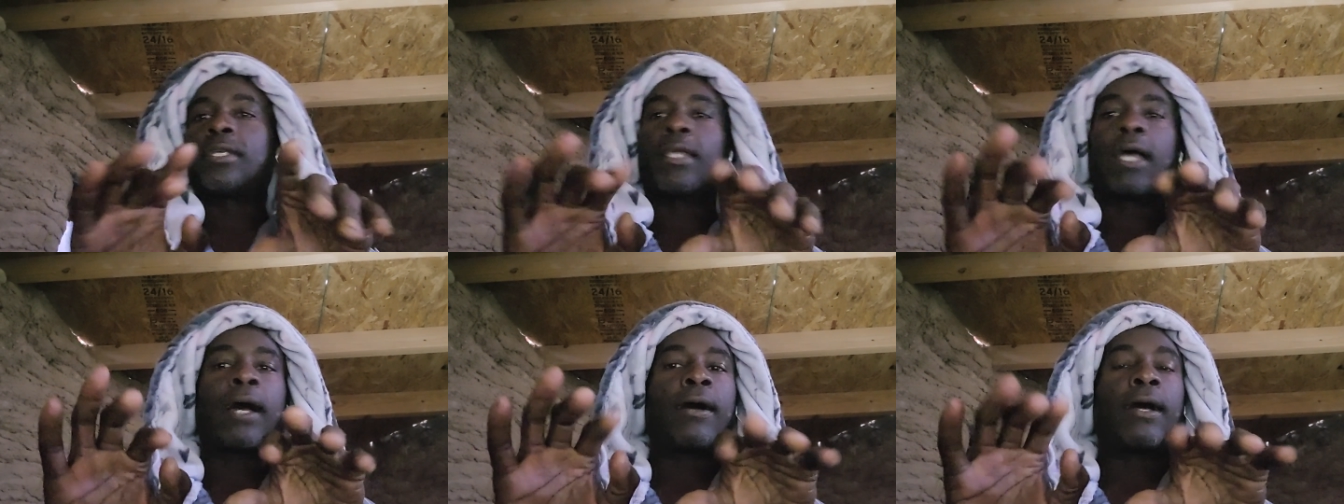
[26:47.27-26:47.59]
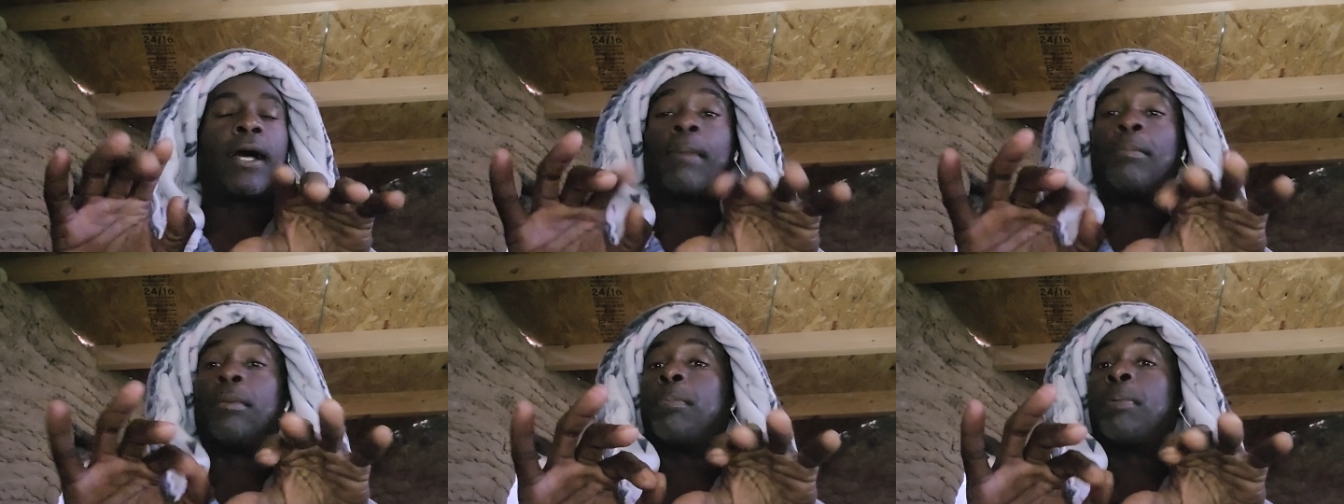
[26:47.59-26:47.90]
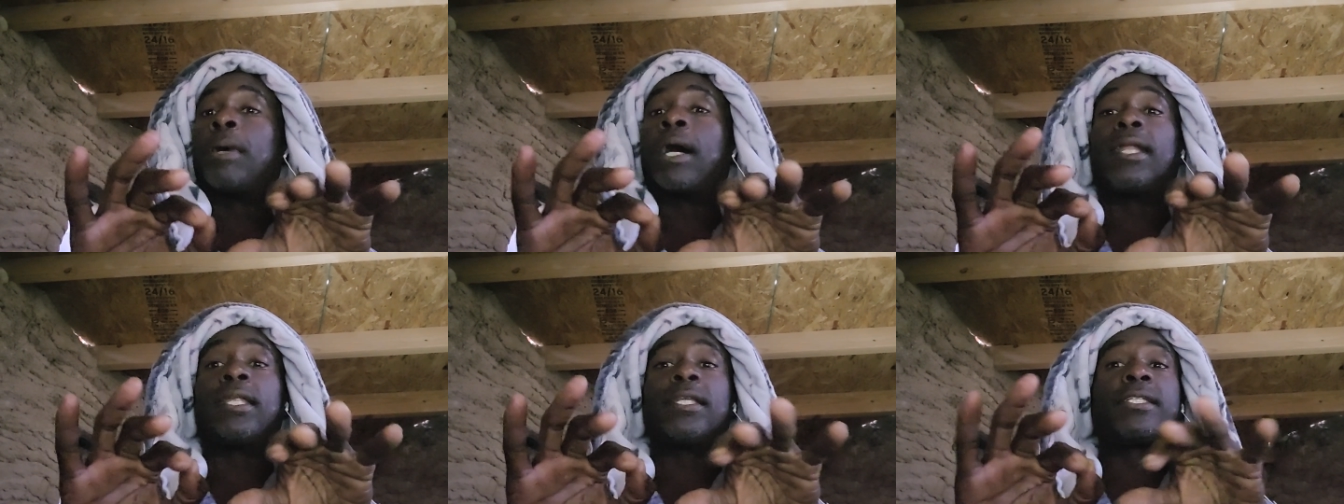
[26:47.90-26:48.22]
I'm
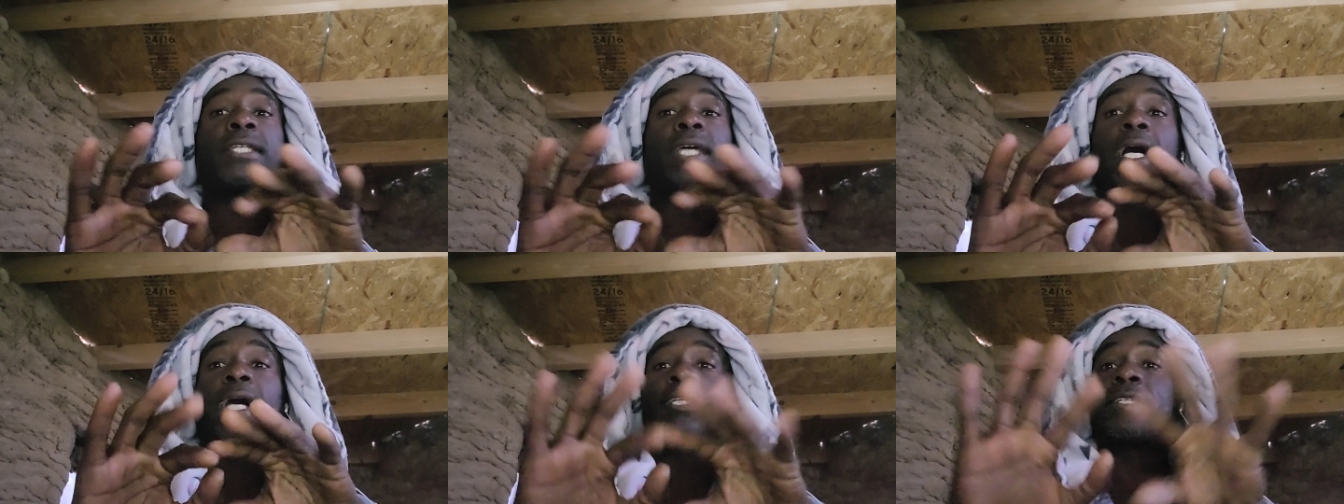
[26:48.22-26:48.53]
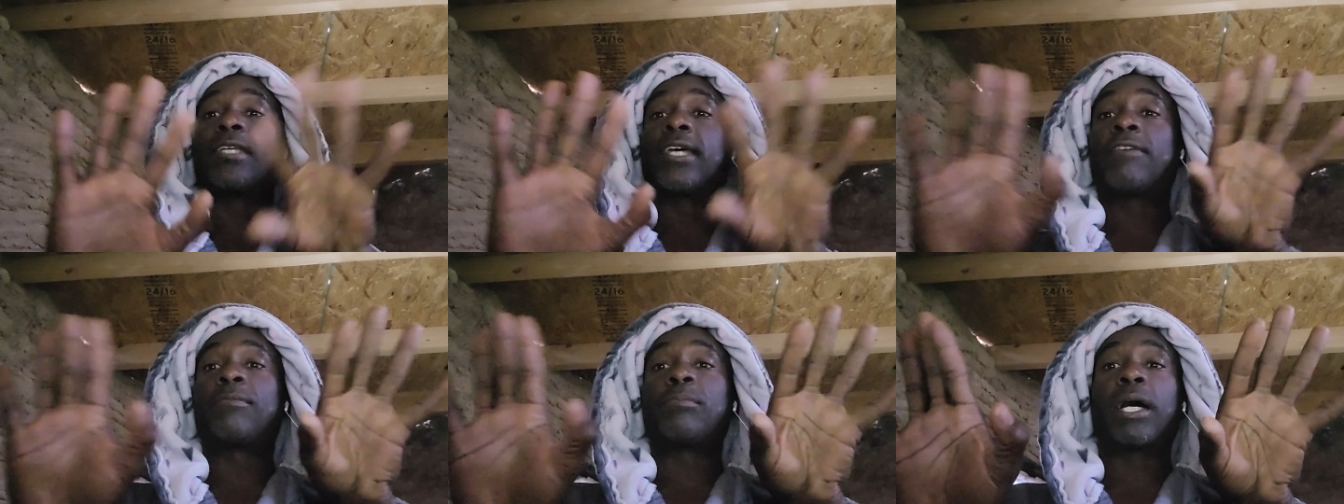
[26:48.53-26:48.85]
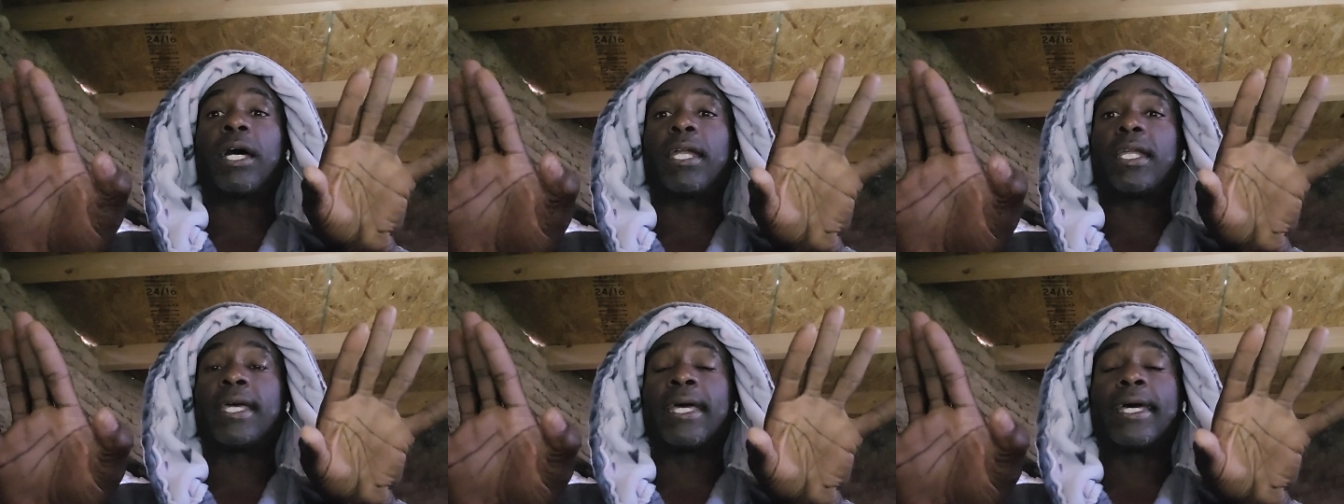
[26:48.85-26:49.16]
apologizing to
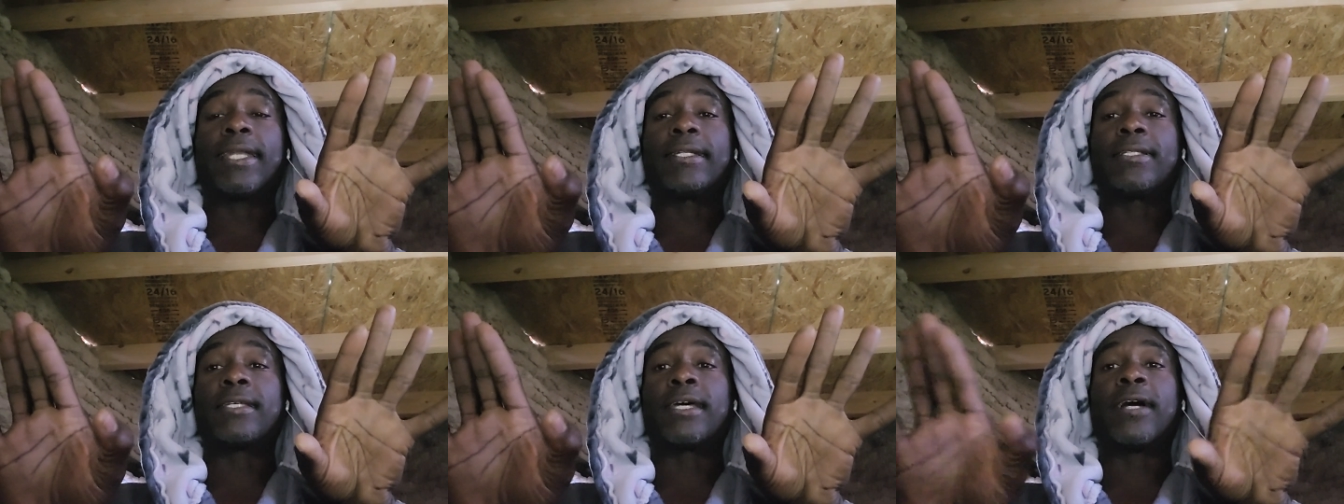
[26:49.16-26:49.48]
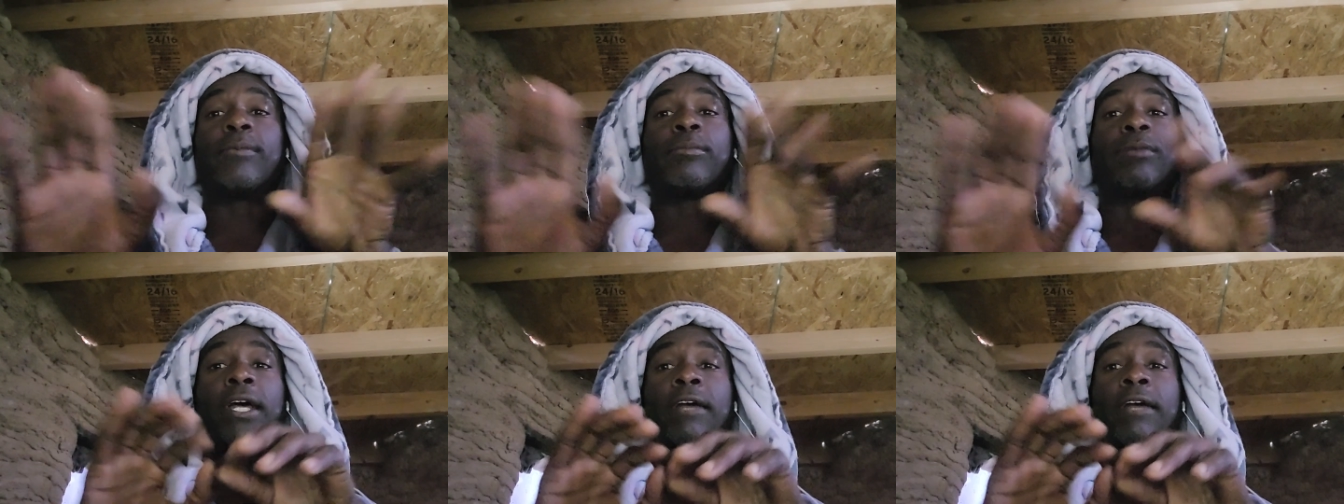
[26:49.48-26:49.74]
everybody ahead of time.